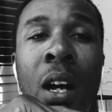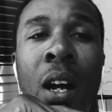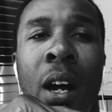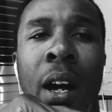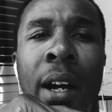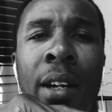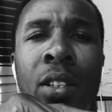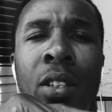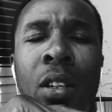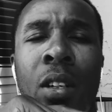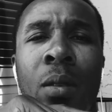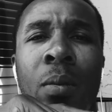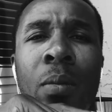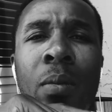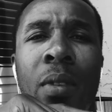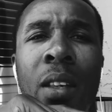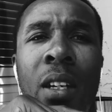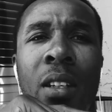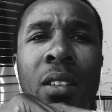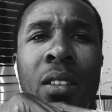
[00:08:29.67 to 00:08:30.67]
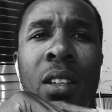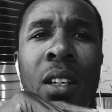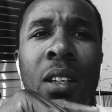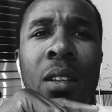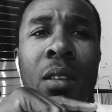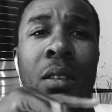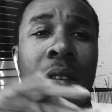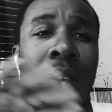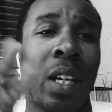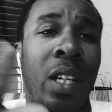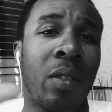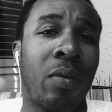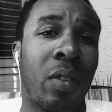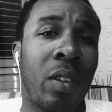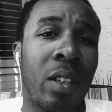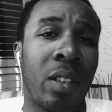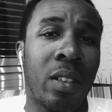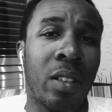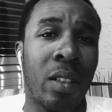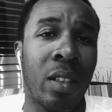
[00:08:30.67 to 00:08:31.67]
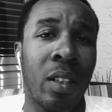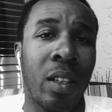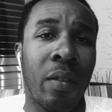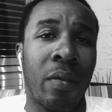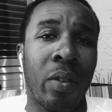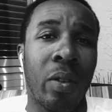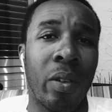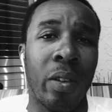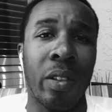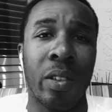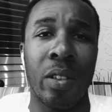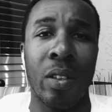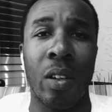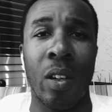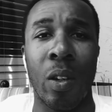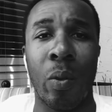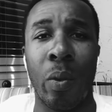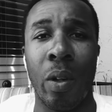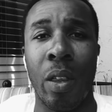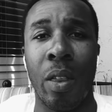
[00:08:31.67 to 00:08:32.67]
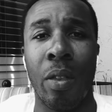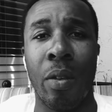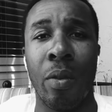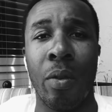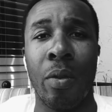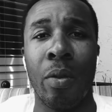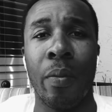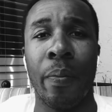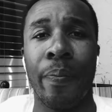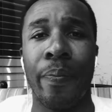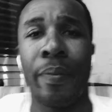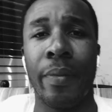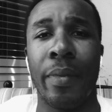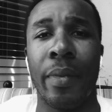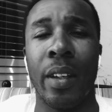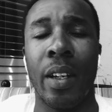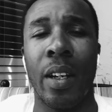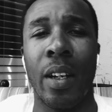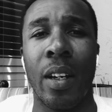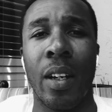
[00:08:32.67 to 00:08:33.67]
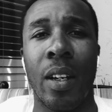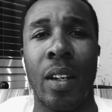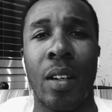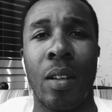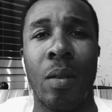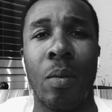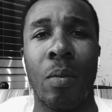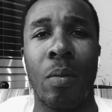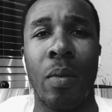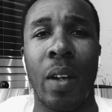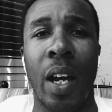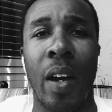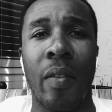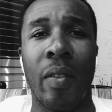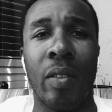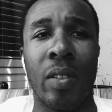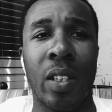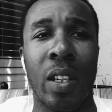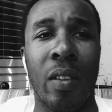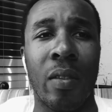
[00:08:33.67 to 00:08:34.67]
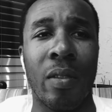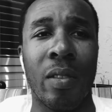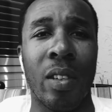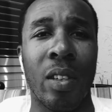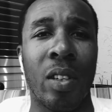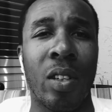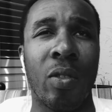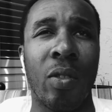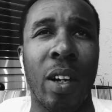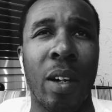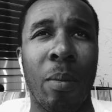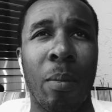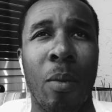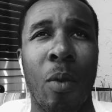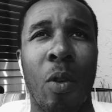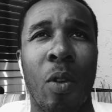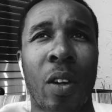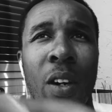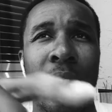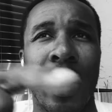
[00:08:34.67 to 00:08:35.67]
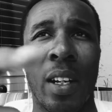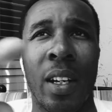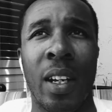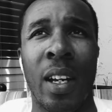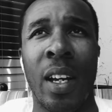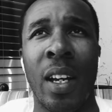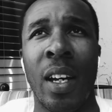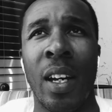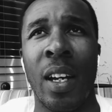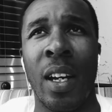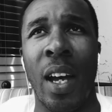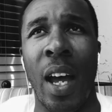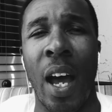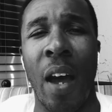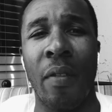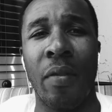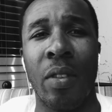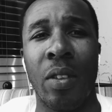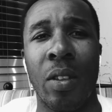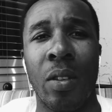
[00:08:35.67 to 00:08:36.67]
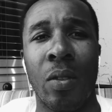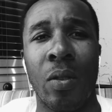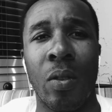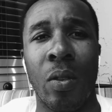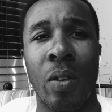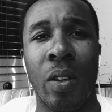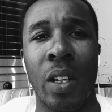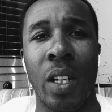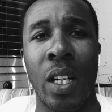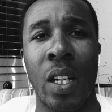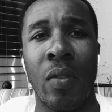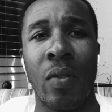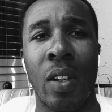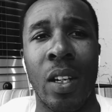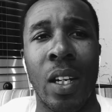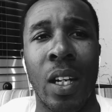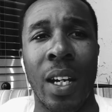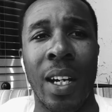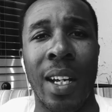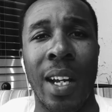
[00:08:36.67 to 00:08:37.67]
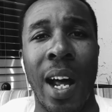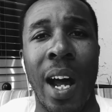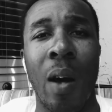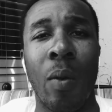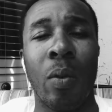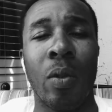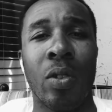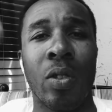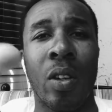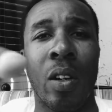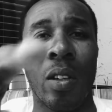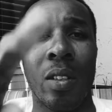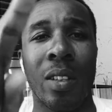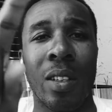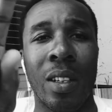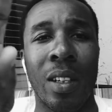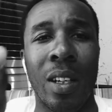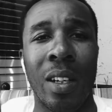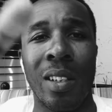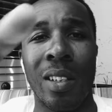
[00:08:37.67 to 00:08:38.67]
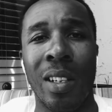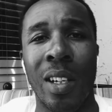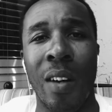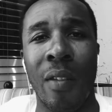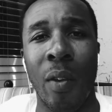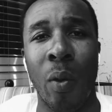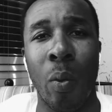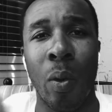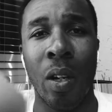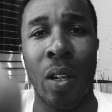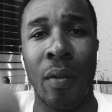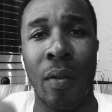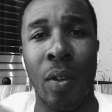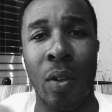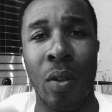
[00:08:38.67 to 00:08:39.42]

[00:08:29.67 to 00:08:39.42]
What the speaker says: All right, y'all, that's it. Thanks for listening. If you listen all the way through, have yourselves a great morning, afternoon, or evening, and I will talk to each and every one of